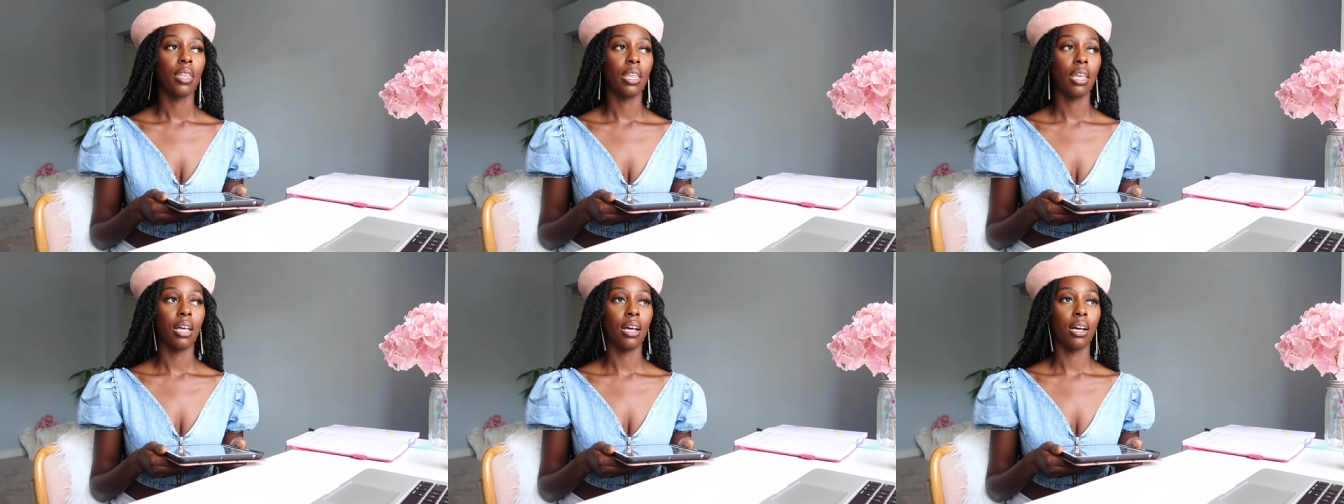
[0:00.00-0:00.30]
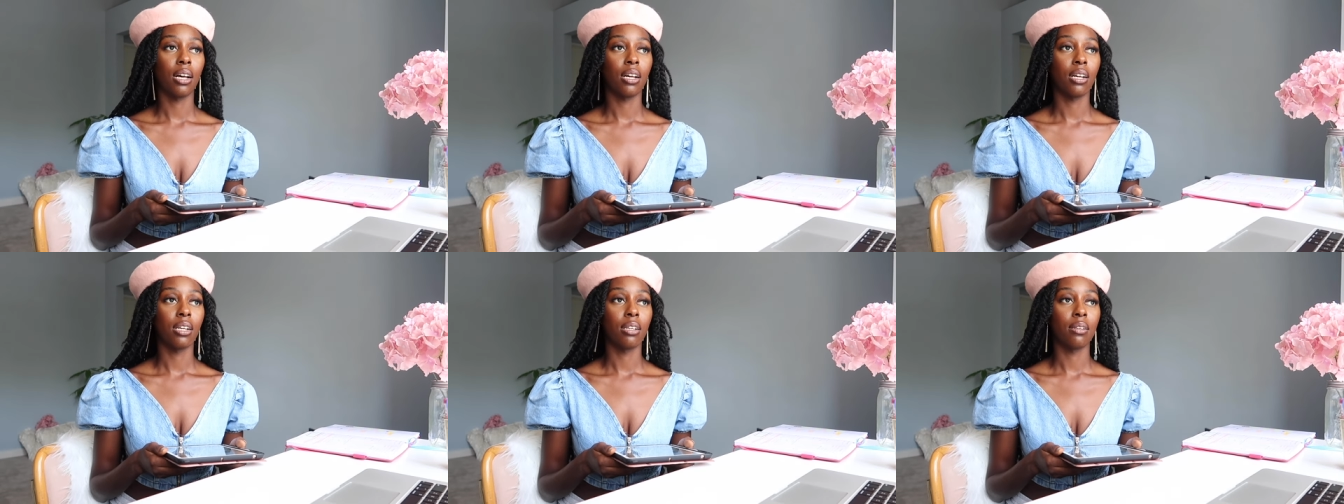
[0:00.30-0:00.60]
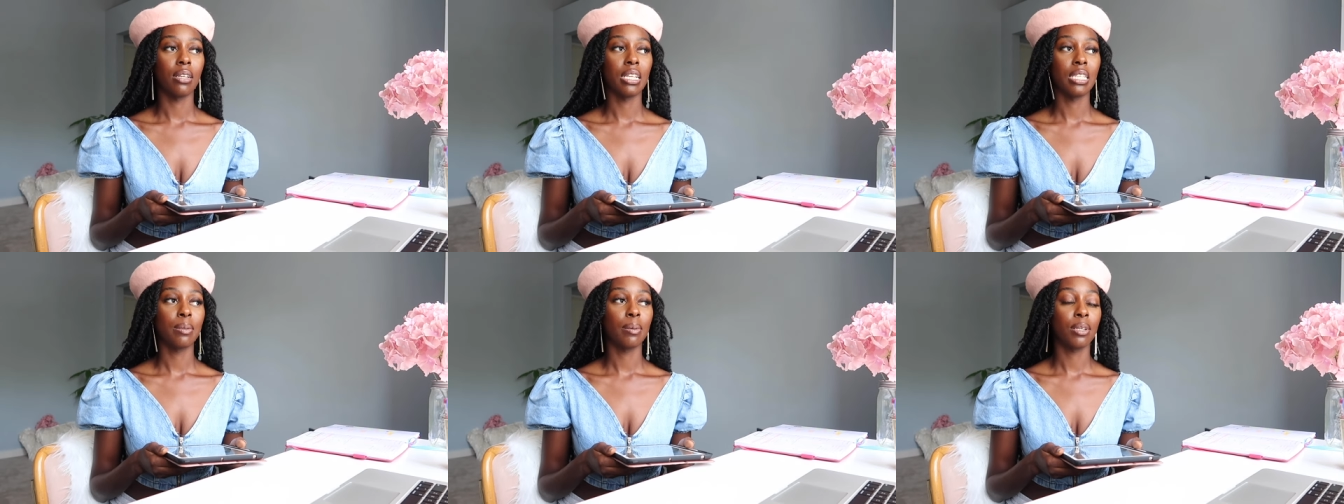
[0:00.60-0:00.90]

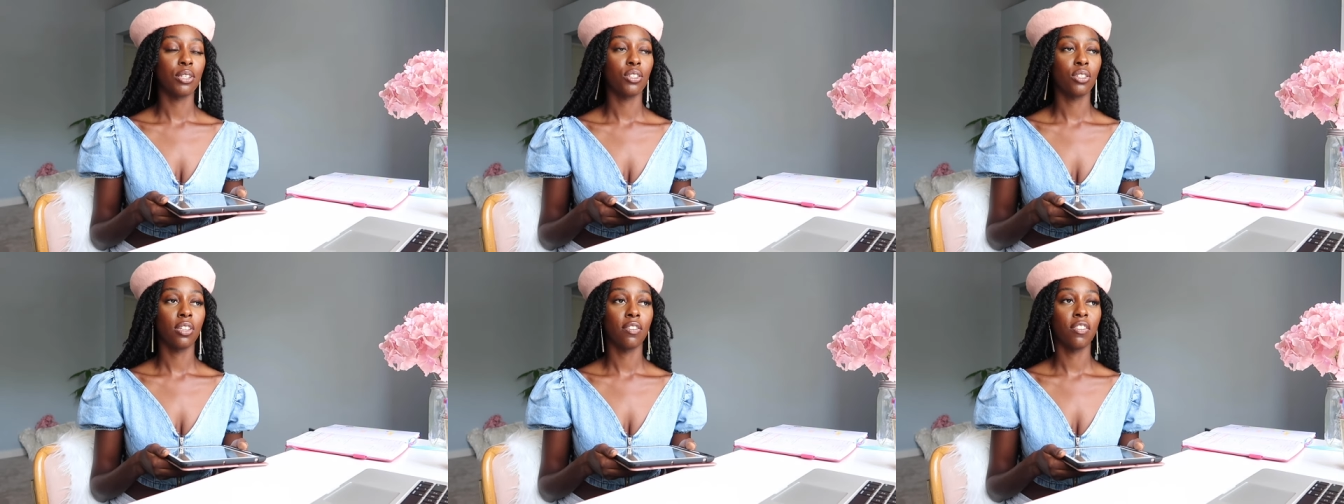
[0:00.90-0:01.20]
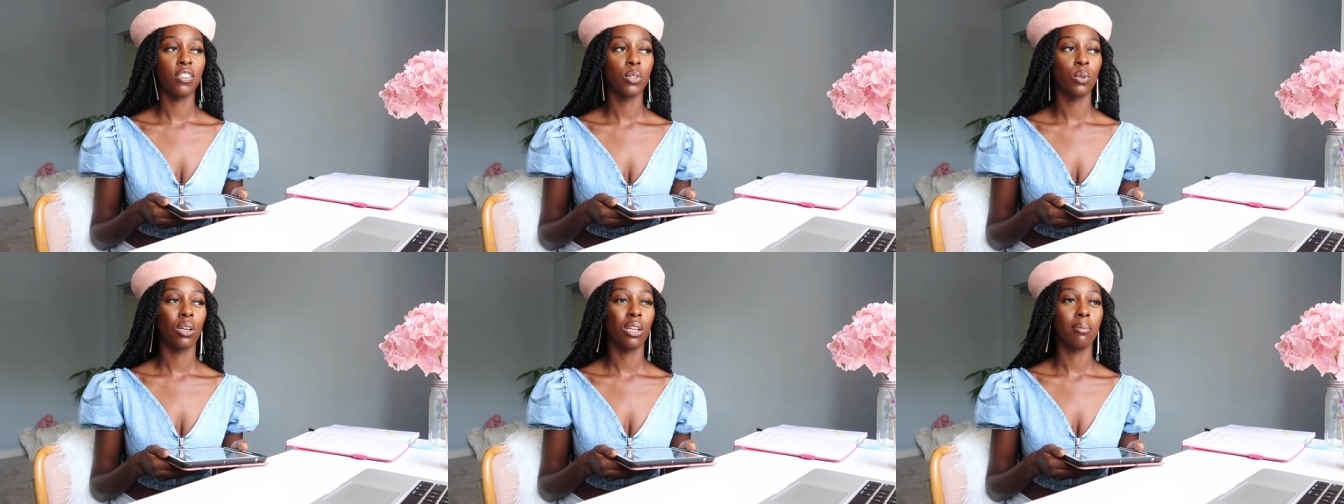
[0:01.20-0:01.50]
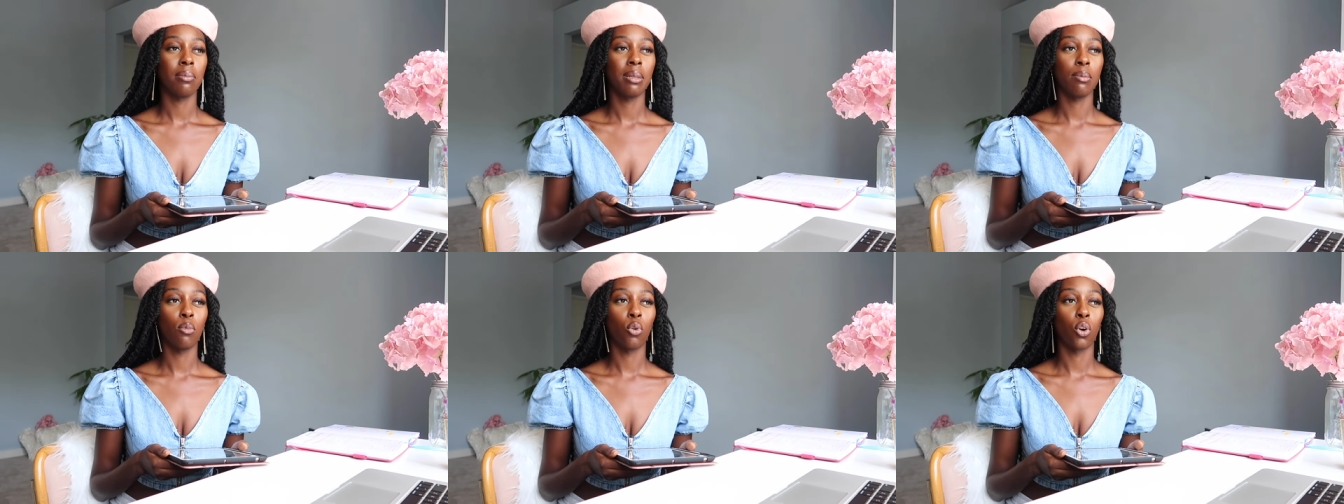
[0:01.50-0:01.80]
uh, especially if you just want
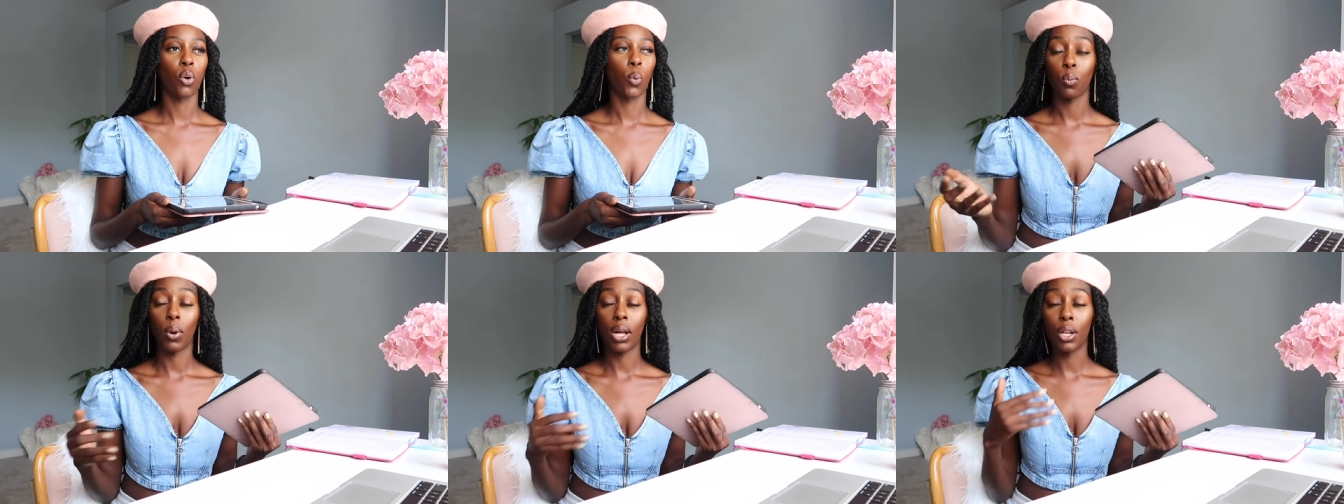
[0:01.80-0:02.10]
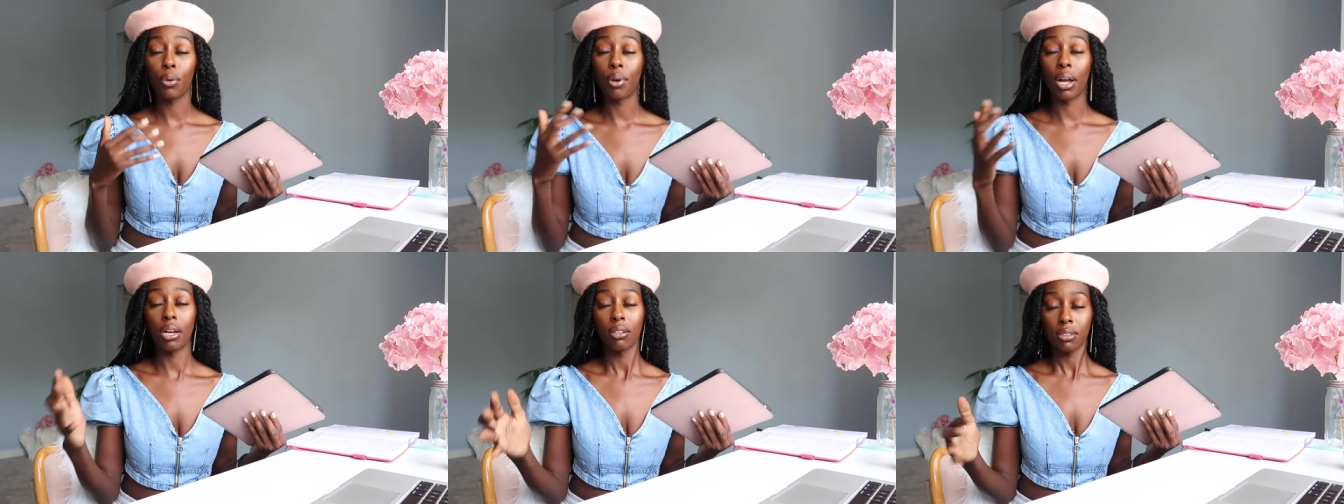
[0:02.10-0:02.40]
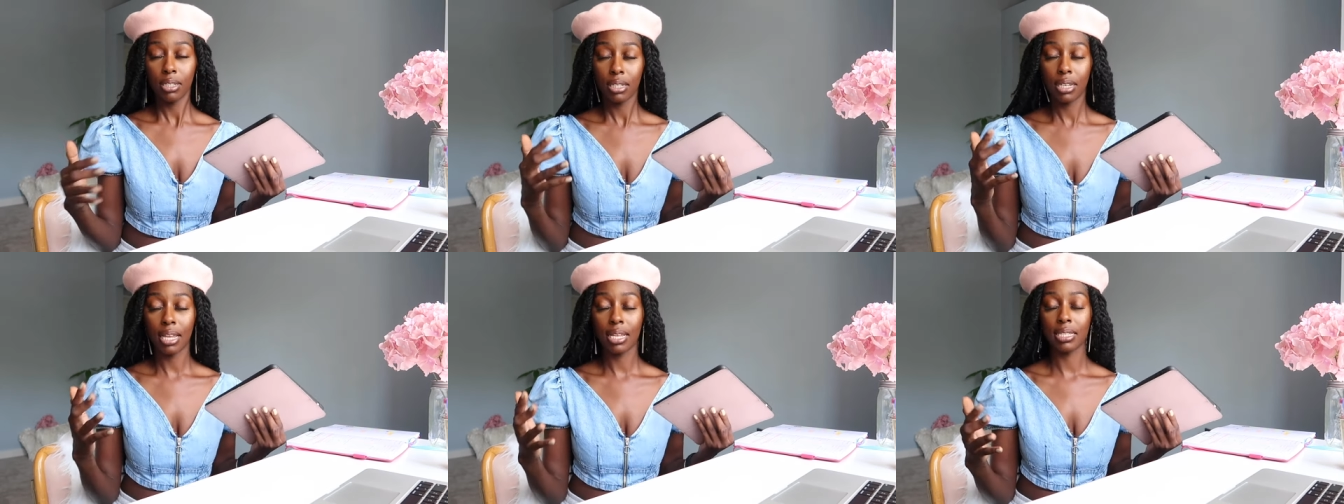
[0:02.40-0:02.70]
to be more
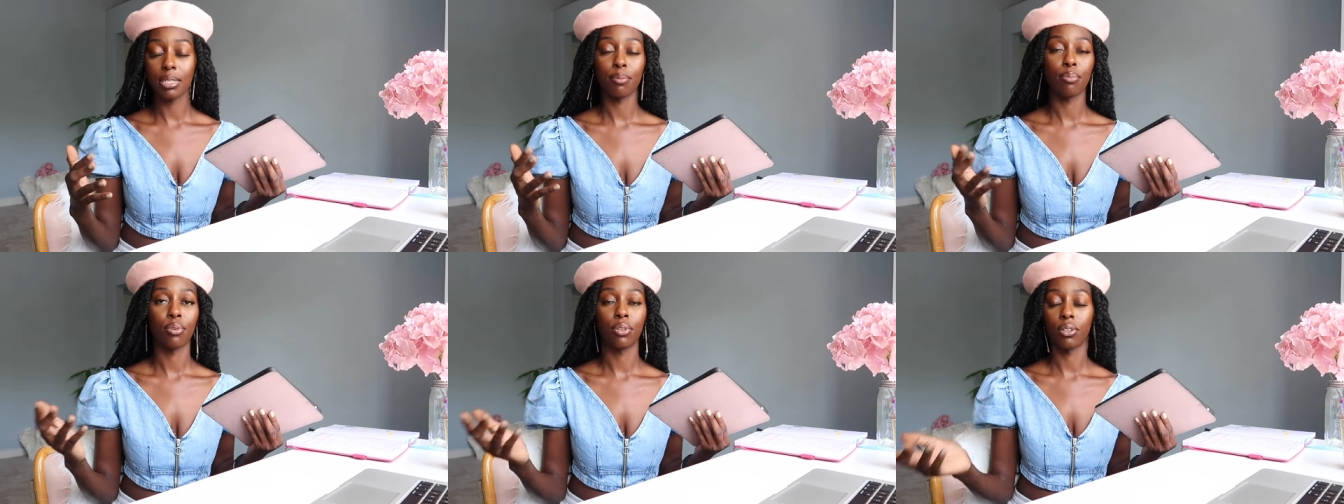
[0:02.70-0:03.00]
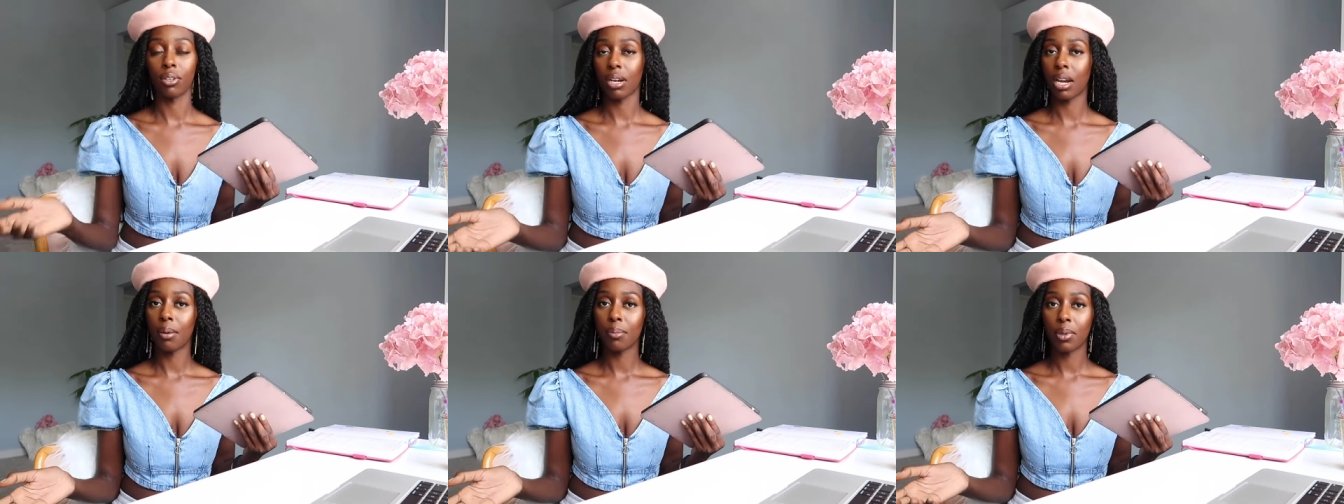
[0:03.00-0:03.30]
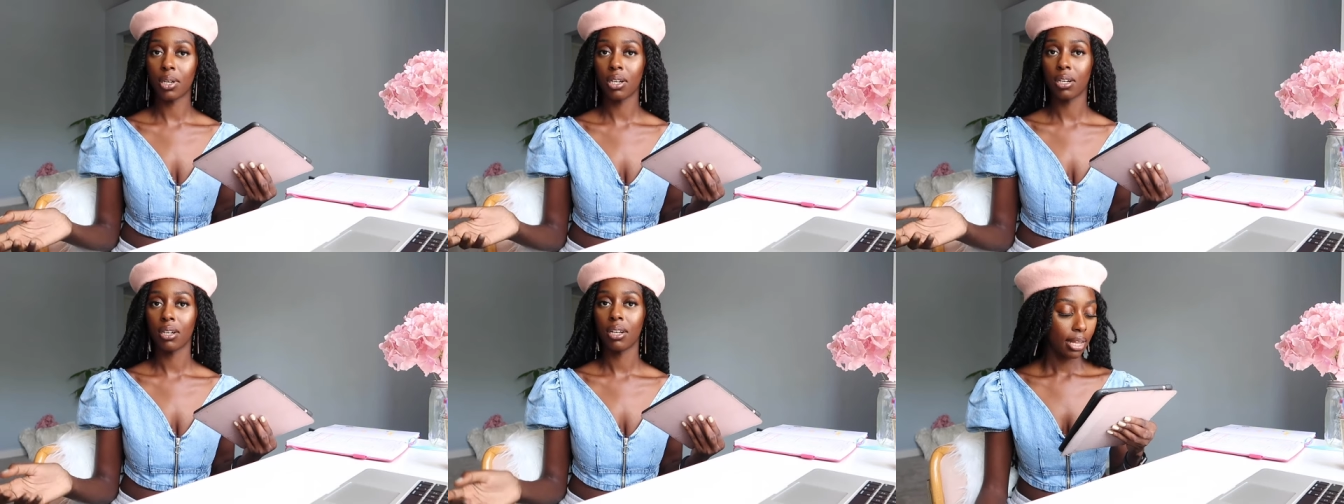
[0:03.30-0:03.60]
well-rounded as a
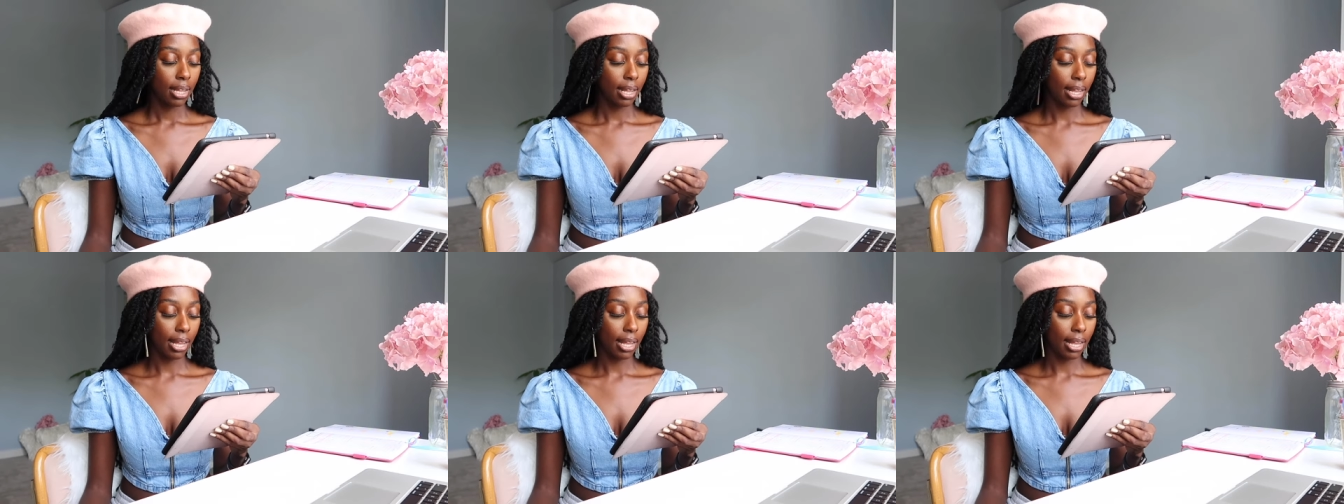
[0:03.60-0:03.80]
programmer.